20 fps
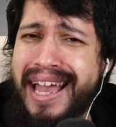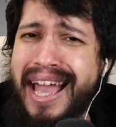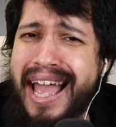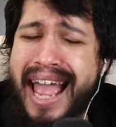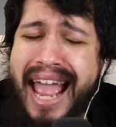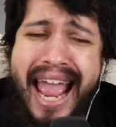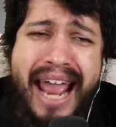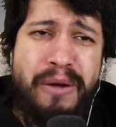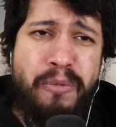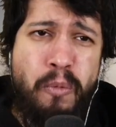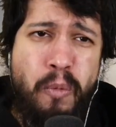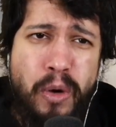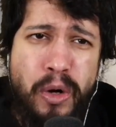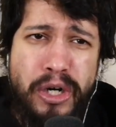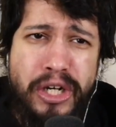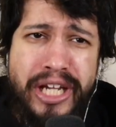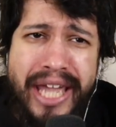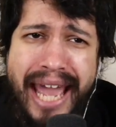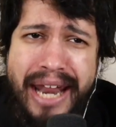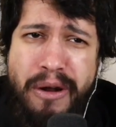and
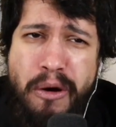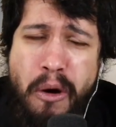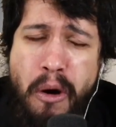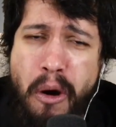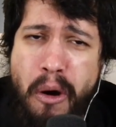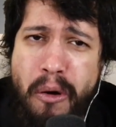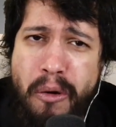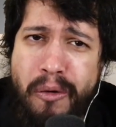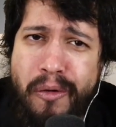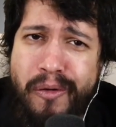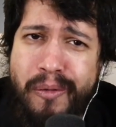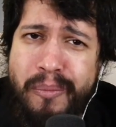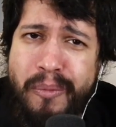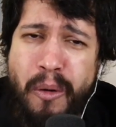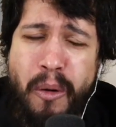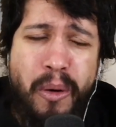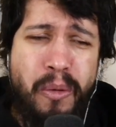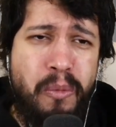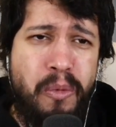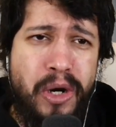work at home
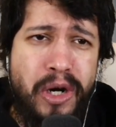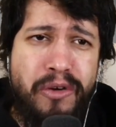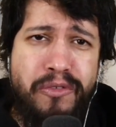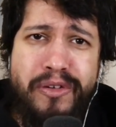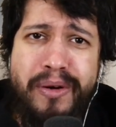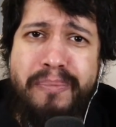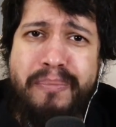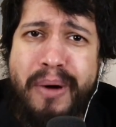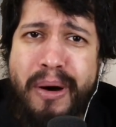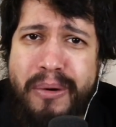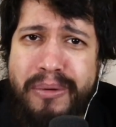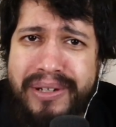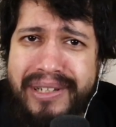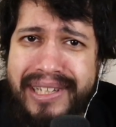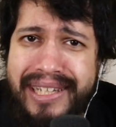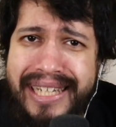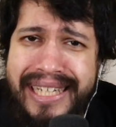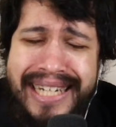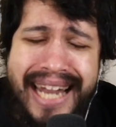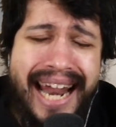or work
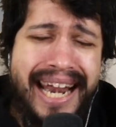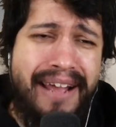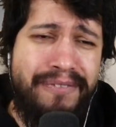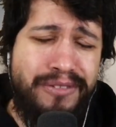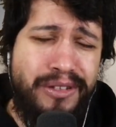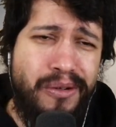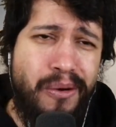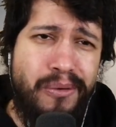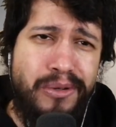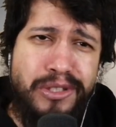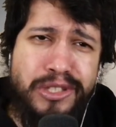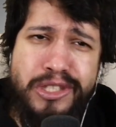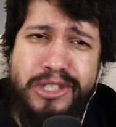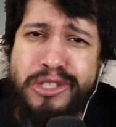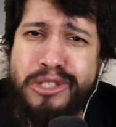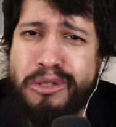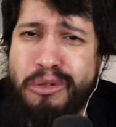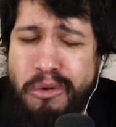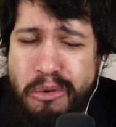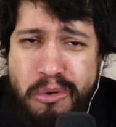remotely, not have to go to
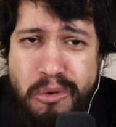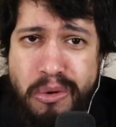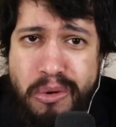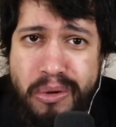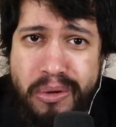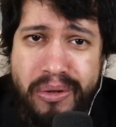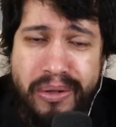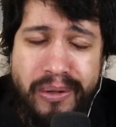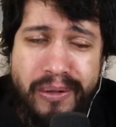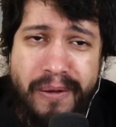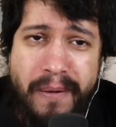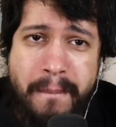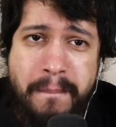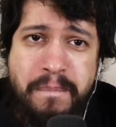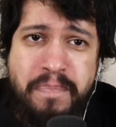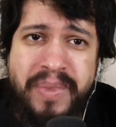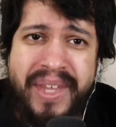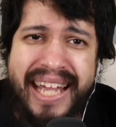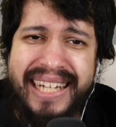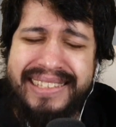school
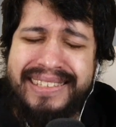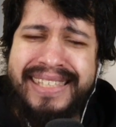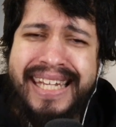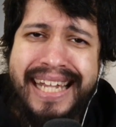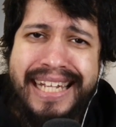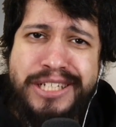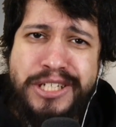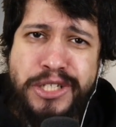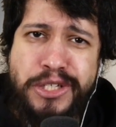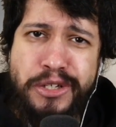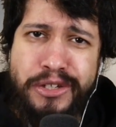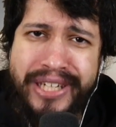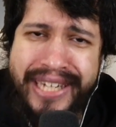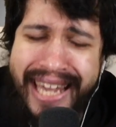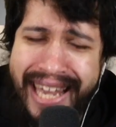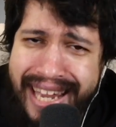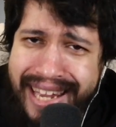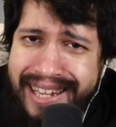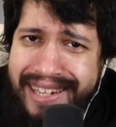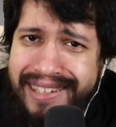and teach your
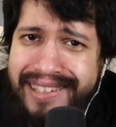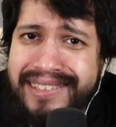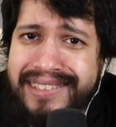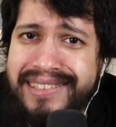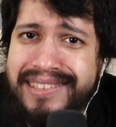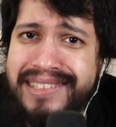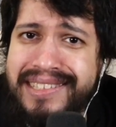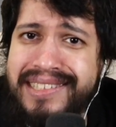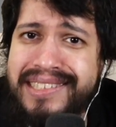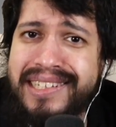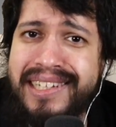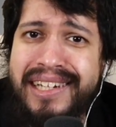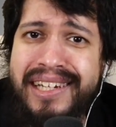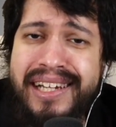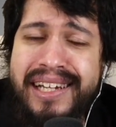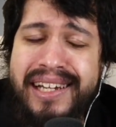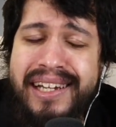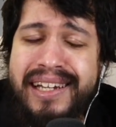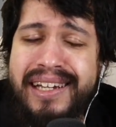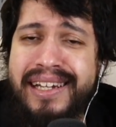kids
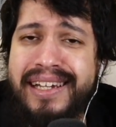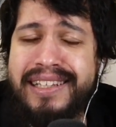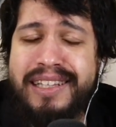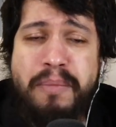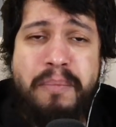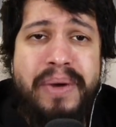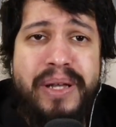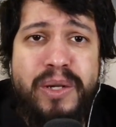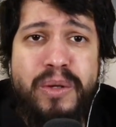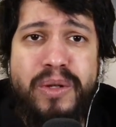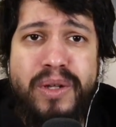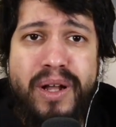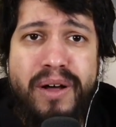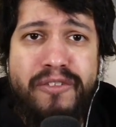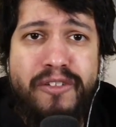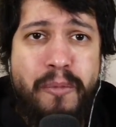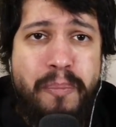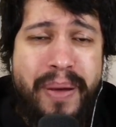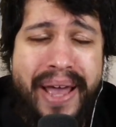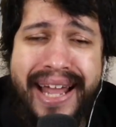in the middle of
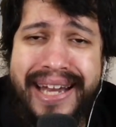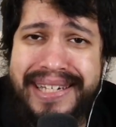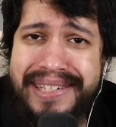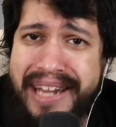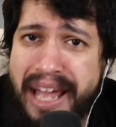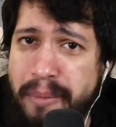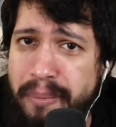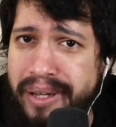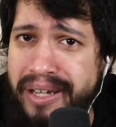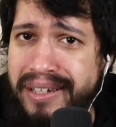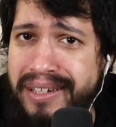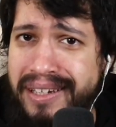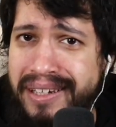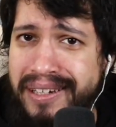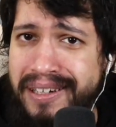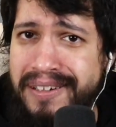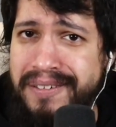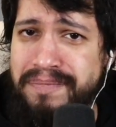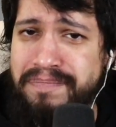a pandemic.